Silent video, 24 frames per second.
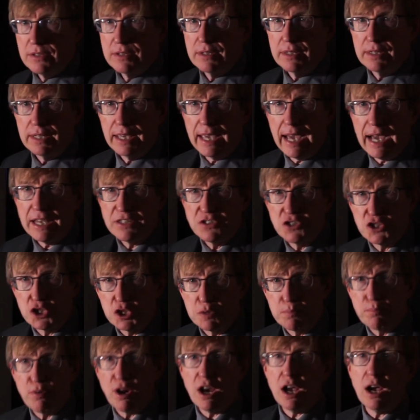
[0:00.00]
the gases
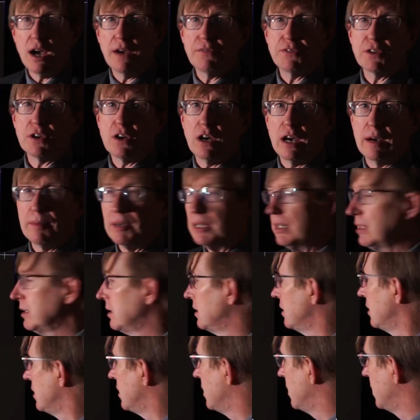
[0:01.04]
spray off the comet.
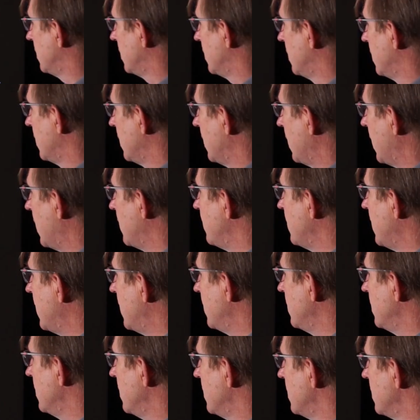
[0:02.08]
And
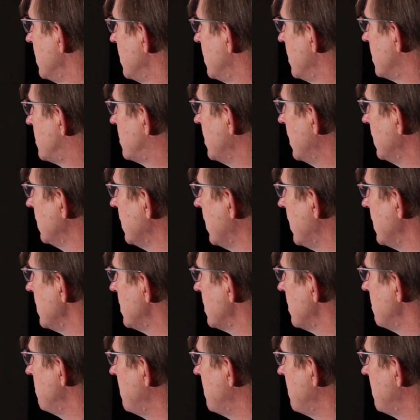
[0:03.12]
then the sunlight